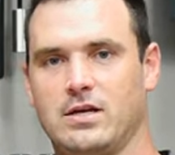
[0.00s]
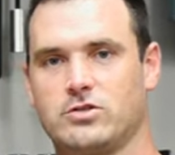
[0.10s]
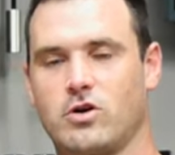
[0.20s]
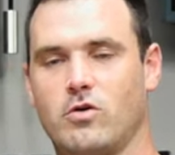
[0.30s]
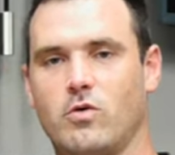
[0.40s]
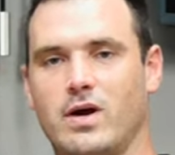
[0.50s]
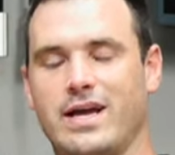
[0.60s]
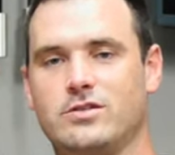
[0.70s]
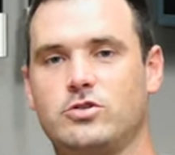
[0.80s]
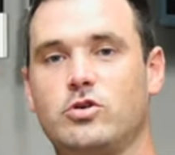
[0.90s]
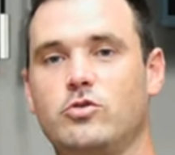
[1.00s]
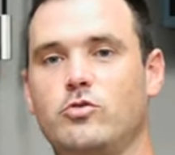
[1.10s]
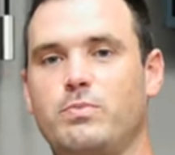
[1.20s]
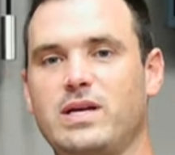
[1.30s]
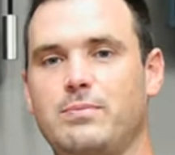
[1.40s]
So a
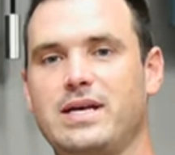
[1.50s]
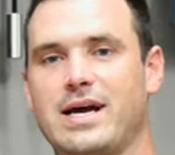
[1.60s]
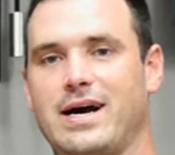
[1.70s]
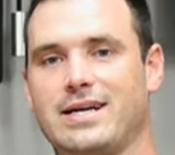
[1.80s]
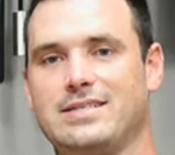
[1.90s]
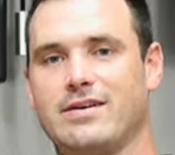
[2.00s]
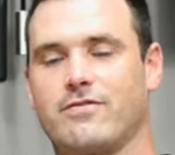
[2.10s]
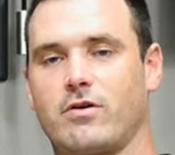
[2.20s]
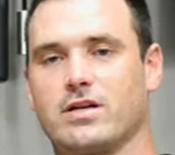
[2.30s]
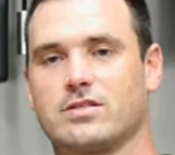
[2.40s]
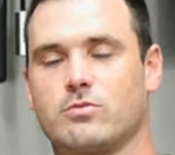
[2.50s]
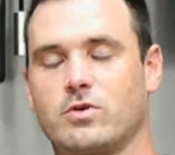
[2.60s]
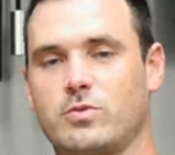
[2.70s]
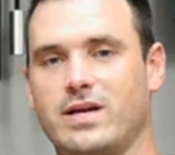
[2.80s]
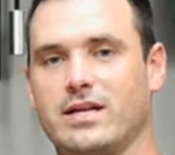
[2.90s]
2 BPI difference,
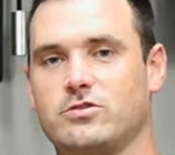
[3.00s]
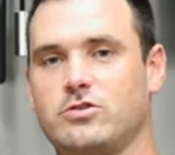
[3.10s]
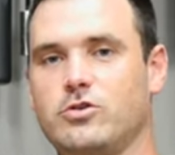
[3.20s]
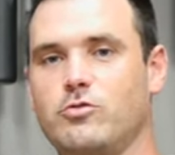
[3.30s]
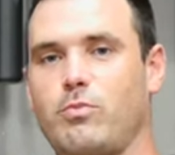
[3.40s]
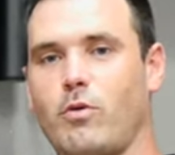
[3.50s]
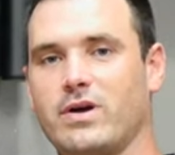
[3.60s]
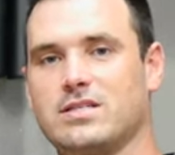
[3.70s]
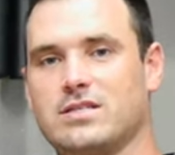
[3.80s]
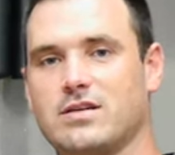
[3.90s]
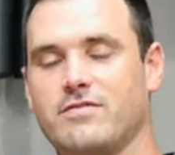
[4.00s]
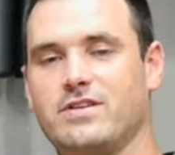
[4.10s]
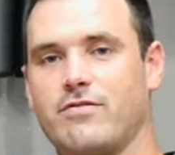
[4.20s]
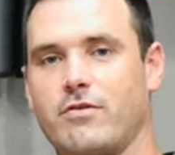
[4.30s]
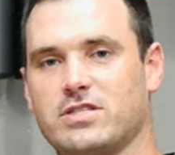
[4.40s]
once we get 2 points of
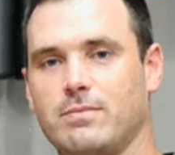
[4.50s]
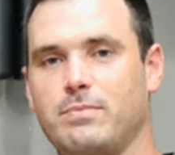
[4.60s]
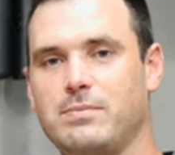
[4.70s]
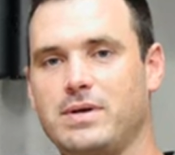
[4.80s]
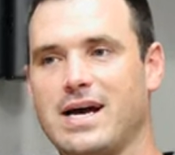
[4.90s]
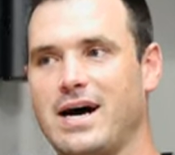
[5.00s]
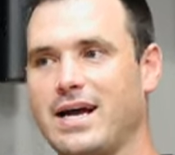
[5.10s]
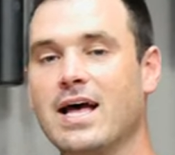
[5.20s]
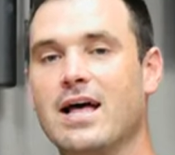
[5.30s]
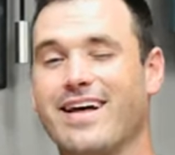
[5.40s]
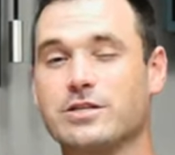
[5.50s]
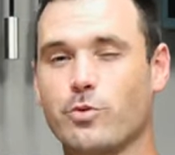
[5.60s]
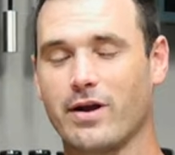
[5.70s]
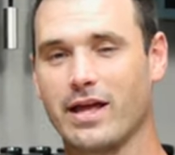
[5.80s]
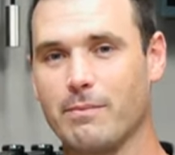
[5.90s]
difference in BPI, that's
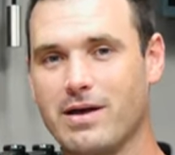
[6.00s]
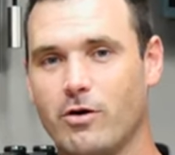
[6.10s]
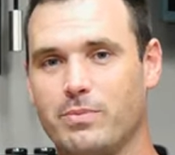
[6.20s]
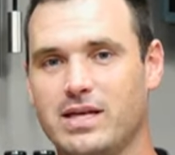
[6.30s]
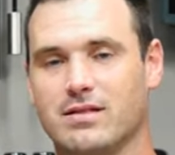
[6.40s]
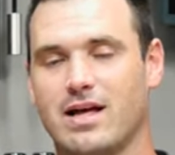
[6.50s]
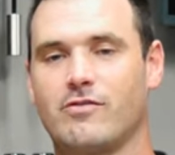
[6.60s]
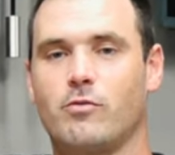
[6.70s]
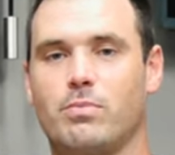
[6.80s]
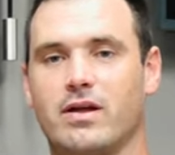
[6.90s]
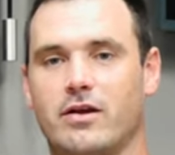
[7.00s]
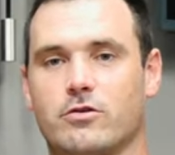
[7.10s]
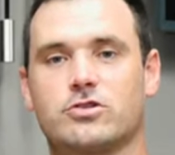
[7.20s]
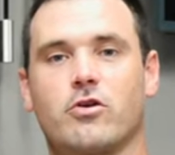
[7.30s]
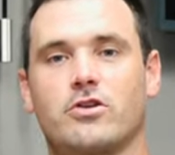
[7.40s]
where MLB level
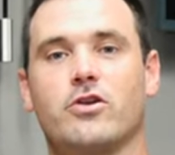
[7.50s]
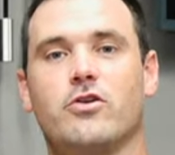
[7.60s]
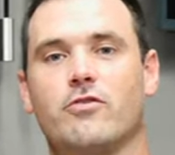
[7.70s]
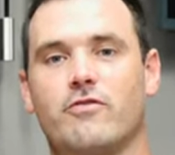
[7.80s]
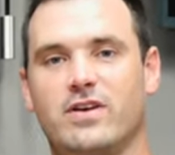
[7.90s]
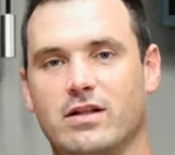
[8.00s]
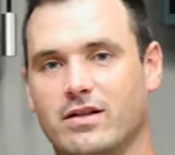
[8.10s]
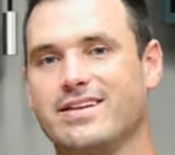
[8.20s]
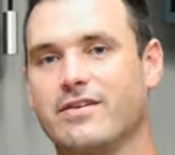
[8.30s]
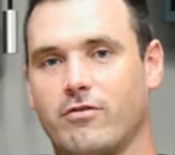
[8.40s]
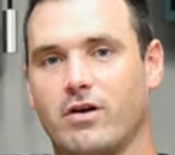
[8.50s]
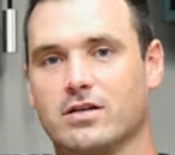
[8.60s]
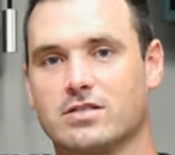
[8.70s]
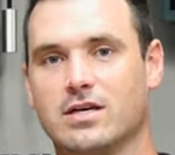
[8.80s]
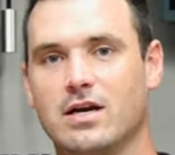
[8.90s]
players start to feel a
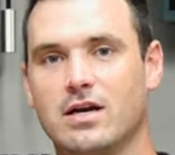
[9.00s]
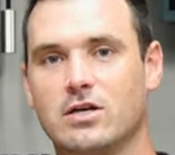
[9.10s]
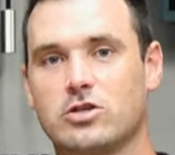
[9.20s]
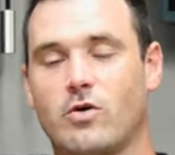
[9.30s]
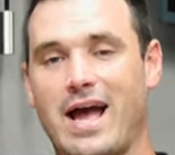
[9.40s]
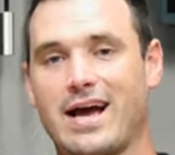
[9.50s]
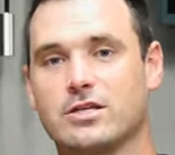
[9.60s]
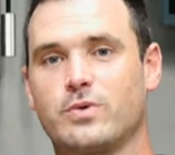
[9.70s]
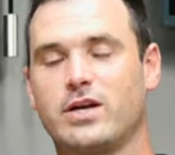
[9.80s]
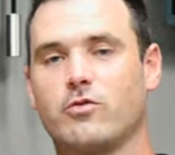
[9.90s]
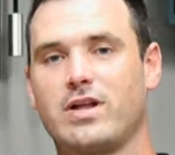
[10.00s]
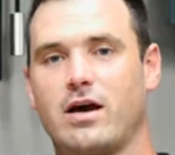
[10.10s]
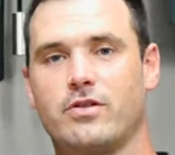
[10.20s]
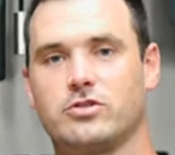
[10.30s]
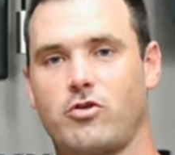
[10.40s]
difference. So as we go
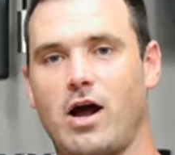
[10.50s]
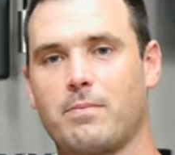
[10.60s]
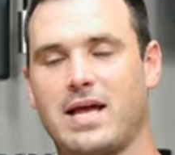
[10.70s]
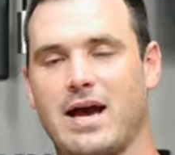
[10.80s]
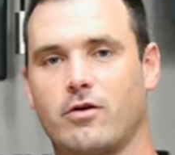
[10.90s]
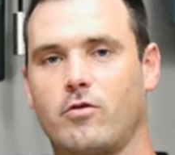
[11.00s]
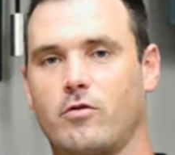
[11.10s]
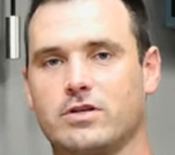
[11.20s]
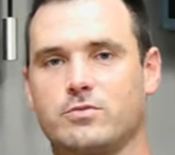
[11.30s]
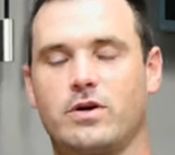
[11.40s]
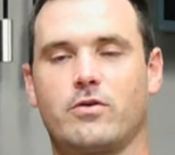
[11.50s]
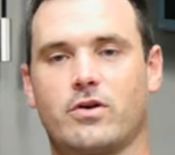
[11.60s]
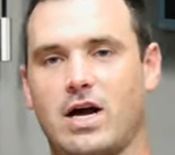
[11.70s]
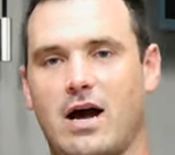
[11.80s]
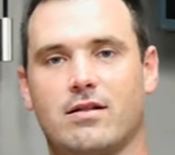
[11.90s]
down the drop categories, we go
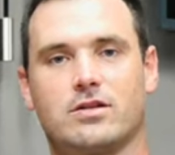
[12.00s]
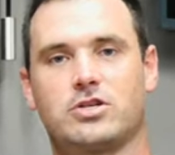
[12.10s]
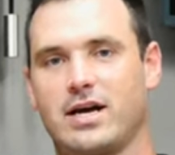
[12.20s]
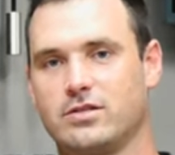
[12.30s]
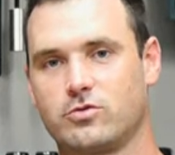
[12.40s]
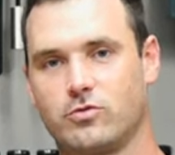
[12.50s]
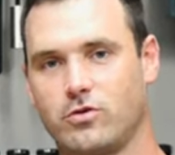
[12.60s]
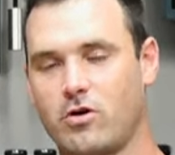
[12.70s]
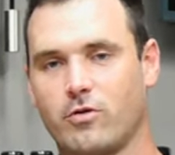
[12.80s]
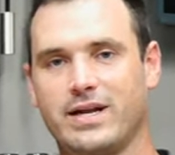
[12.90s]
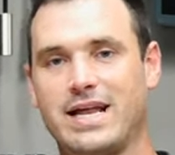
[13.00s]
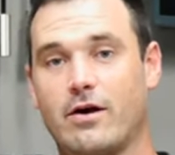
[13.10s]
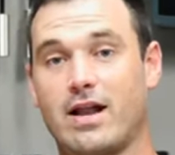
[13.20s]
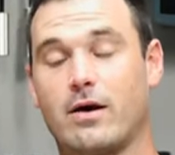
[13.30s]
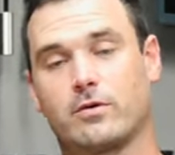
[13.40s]
to college, high school, all the way
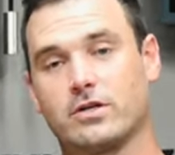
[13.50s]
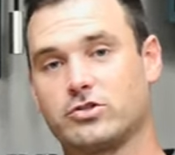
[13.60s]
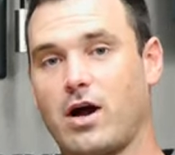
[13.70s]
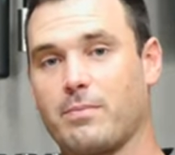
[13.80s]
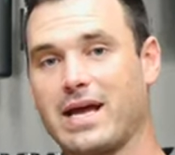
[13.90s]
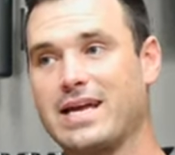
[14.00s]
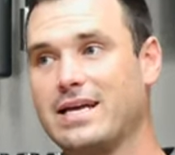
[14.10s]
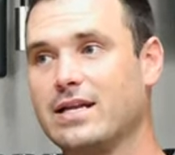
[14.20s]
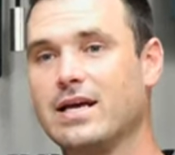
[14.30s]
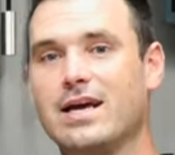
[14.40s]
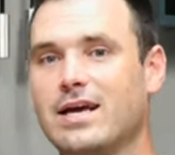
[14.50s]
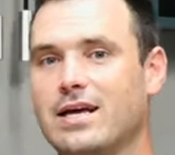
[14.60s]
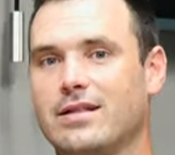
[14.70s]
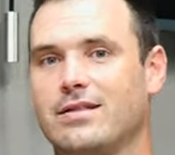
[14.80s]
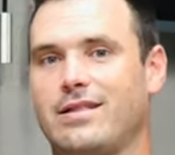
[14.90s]
down, now we're at drop 8,
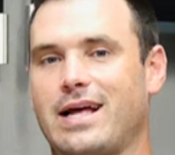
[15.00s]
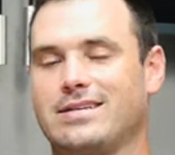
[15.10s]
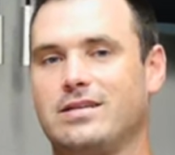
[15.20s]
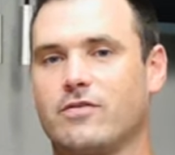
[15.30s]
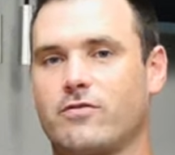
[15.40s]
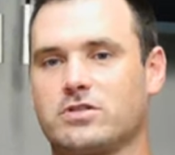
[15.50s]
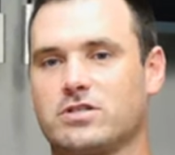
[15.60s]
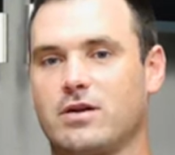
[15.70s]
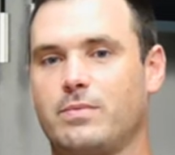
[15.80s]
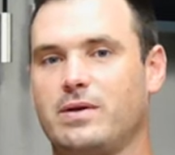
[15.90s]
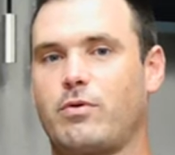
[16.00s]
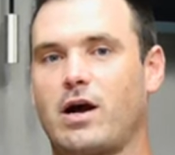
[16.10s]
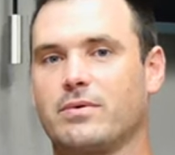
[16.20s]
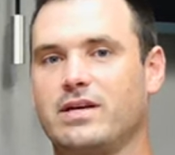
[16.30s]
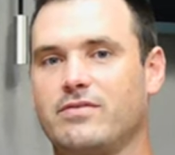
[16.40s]
that difference is gonna be
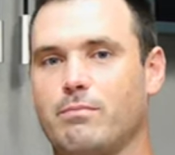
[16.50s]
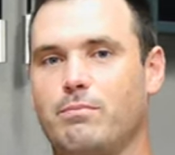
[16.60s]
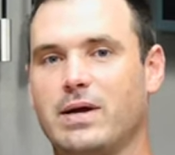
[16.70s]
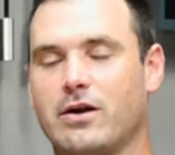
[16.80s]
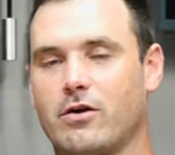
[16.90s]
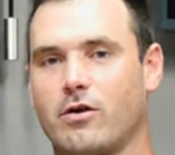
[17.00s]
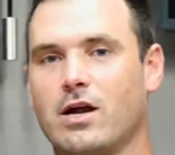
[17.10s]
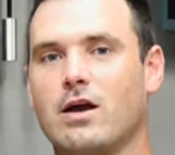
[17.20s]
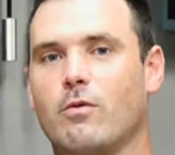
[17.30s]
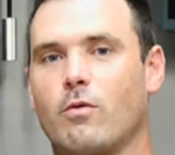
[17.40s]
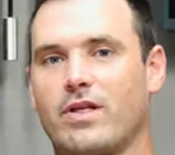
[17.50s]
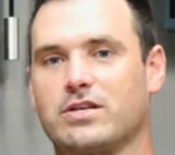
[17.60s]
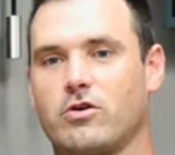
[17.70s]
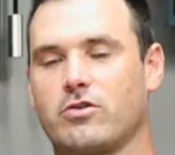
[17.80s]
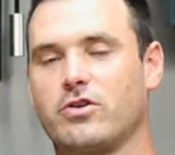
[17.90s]
probably even bigger where they
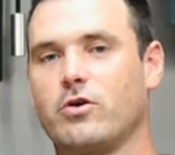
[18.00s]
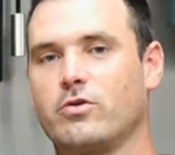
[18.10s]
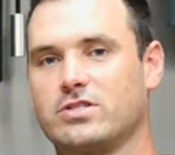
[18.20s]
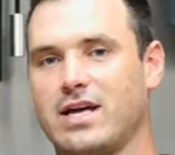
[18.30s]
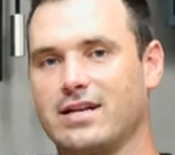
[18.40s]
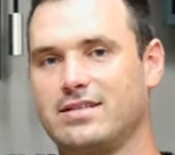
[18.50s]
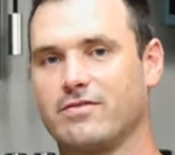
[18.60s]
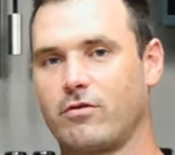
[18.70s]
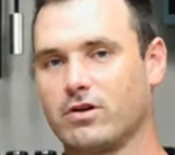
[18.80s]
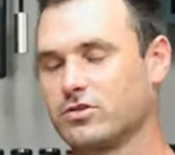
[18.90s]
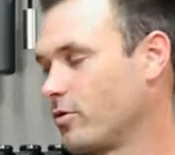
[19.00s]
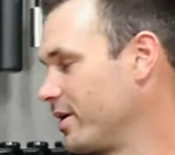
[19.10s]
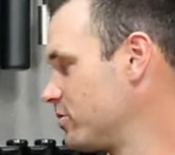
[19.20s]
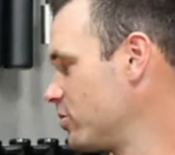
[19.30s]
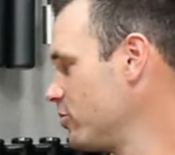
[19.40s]
start to notice that difference. So
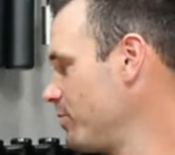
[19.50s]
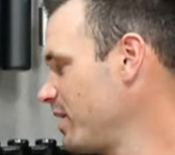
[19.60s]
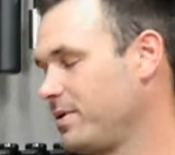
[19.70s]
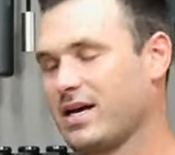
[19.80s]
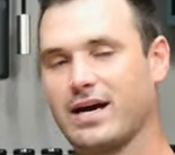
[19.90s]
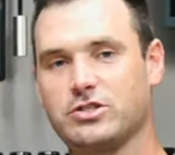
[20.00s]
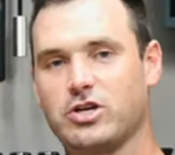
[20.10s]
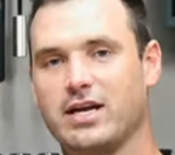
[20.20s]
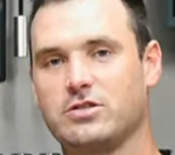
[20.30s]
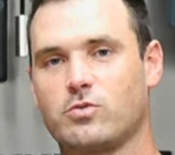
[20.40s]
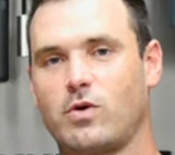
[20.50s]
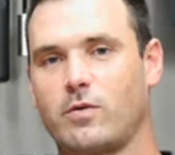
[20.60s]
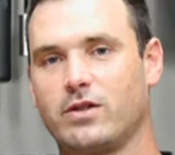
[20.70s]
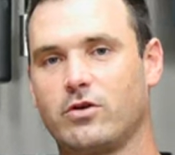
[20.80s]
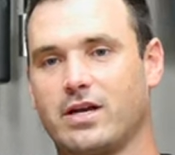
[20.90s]
a 2 BPI change is
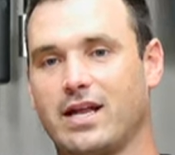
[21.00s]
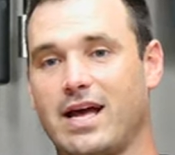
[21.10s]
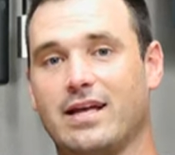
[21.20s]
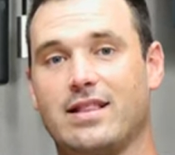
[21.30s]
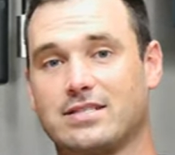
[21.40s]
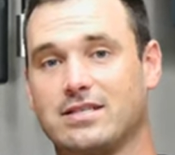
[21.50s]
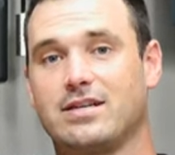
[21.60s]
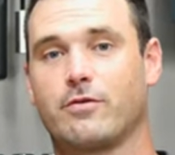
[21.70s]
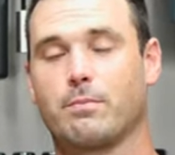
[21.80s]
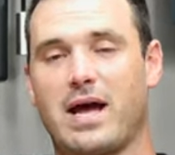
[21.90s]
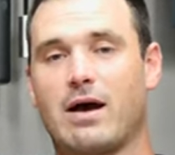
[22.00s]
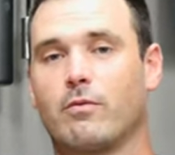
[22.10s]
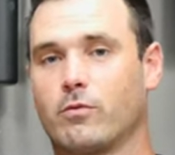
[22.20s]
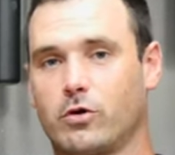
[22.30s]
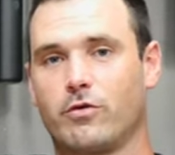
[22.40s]
where we look at, hey, that's a different bat
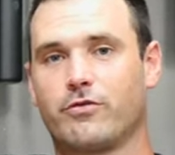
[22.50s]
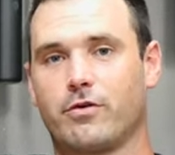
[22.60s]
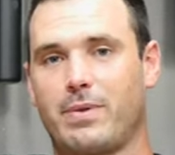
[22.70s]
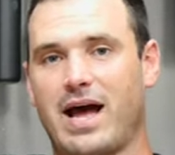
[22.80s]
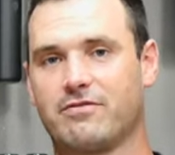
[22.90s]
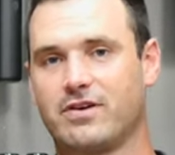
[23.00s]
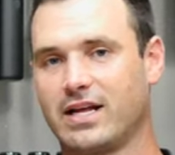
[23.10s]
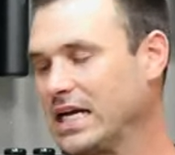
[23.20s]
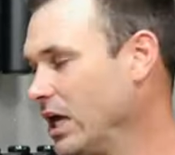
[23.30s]
when we're going through a bat fitting.